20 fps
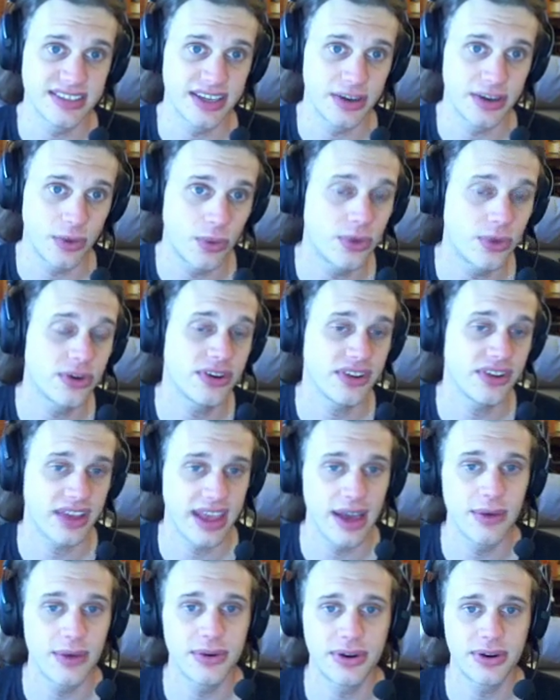in order to
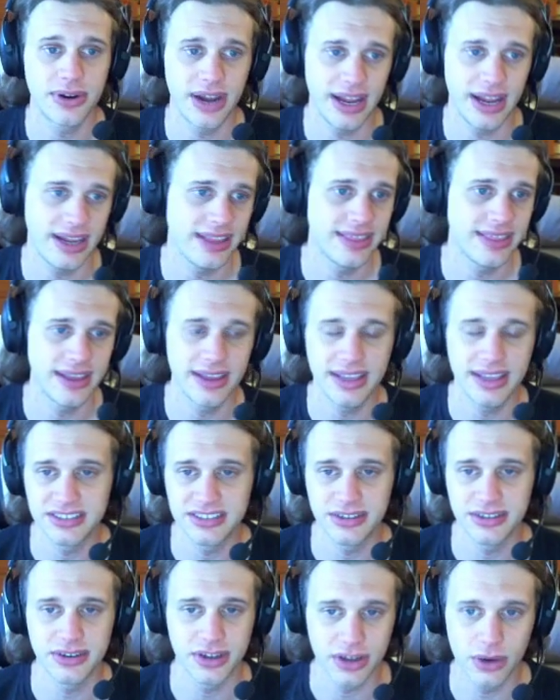counter anything he's
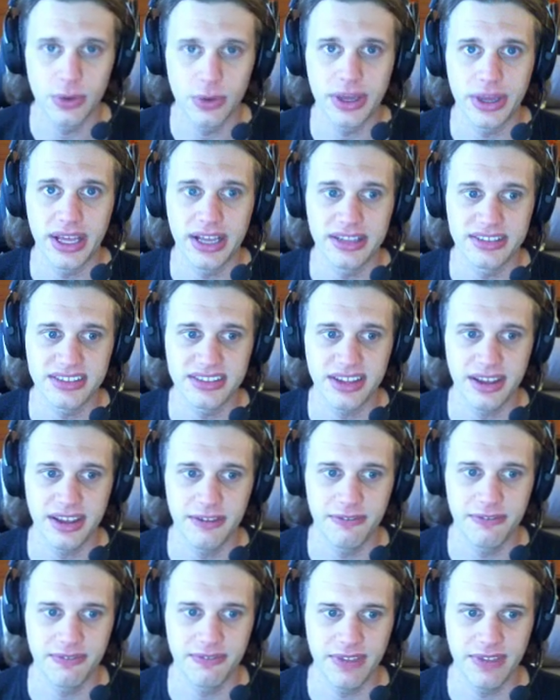going to go against if